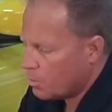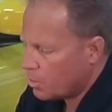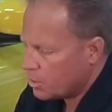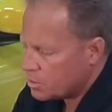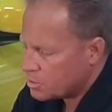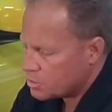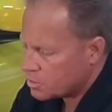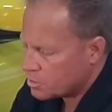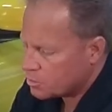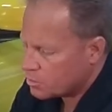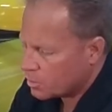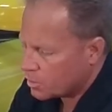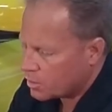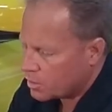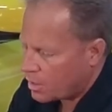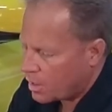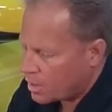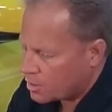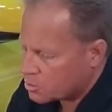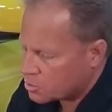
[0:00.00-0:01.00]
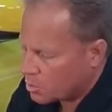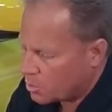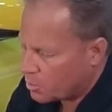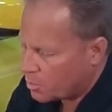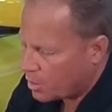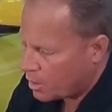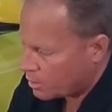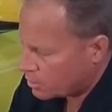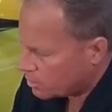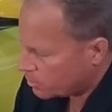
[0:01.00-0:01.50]
moistened with the actual
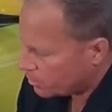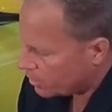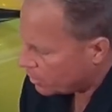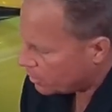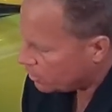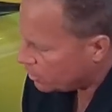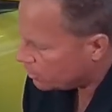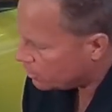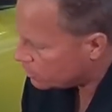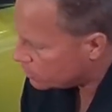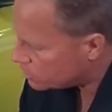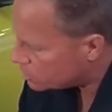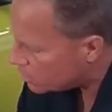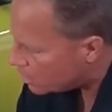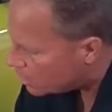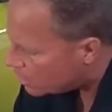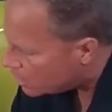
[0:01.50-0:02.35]
product I'm going to use.